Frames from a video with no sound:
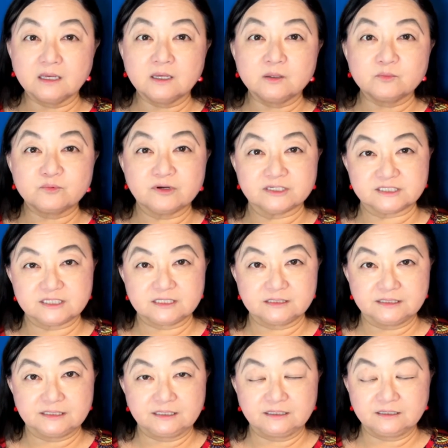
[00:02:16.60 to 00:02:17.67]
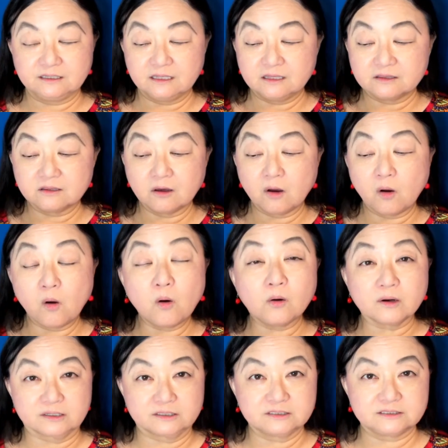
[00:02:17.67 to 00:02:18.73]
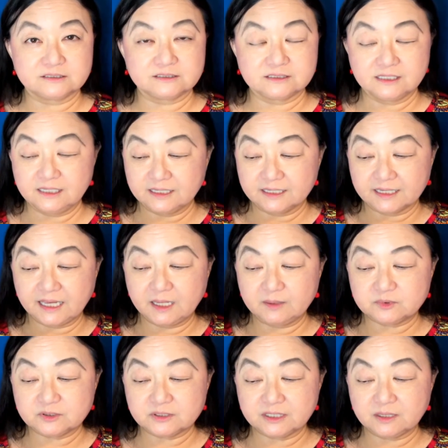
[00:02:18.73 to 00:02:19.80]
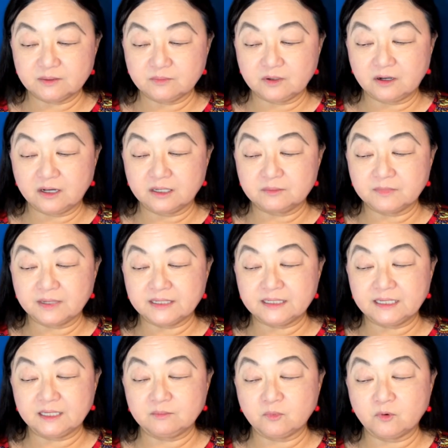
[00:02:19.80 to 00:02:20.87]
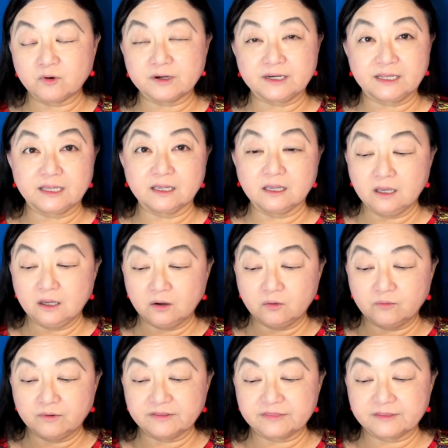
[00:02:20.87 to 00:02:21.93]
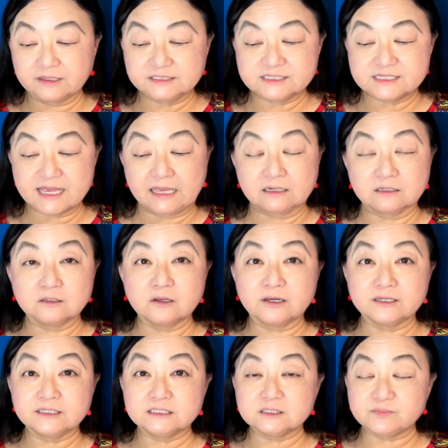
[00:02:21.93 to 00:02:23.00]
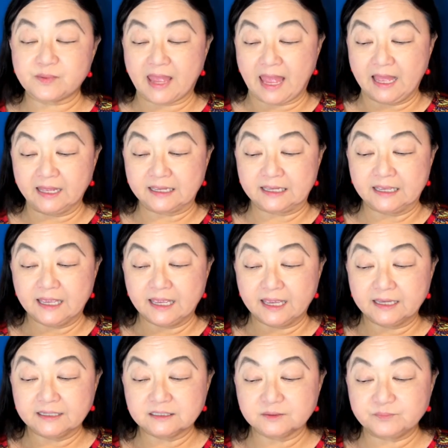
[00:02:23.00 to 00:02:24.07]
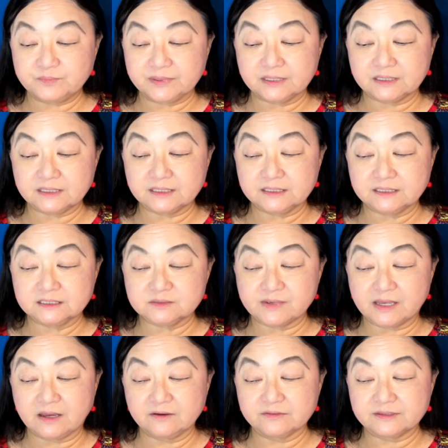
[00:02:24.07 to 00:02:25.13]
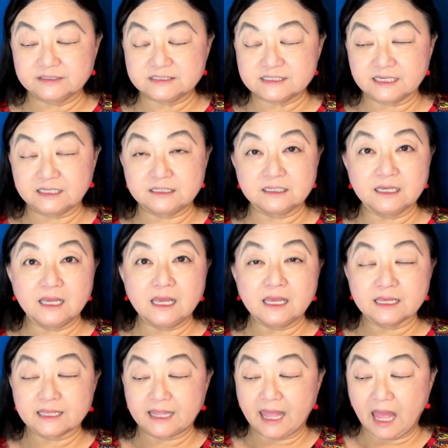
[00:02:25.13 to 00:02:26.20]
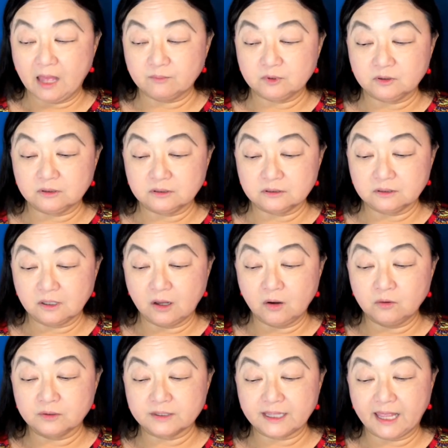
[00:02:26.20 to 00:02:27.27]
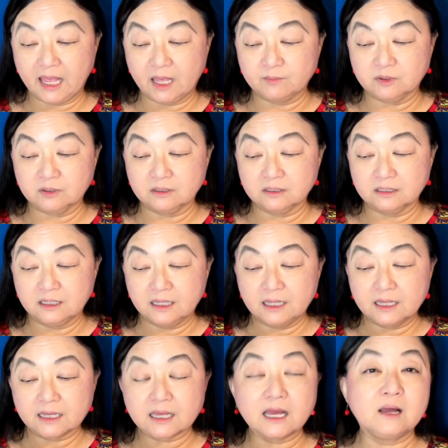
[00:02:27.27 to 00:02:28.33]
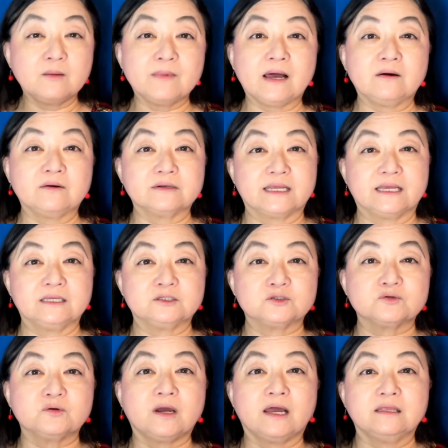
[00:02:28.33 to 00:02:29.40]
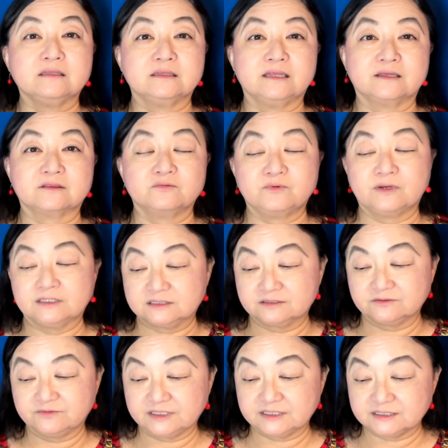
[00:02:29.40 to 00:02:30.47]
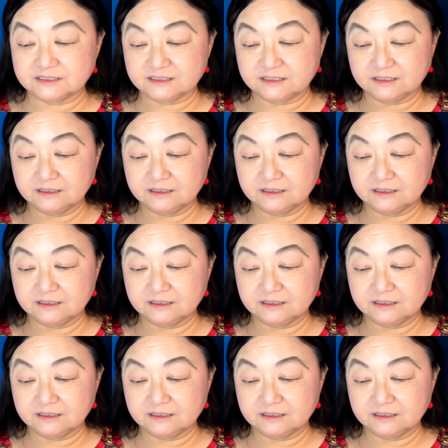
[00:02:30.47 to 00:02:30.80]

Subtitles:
Presently, the horse came to him on Monday morning with a saddle on his back and a bit in his mouth and said, Camel, oh camel, come out and trot like the rest of us.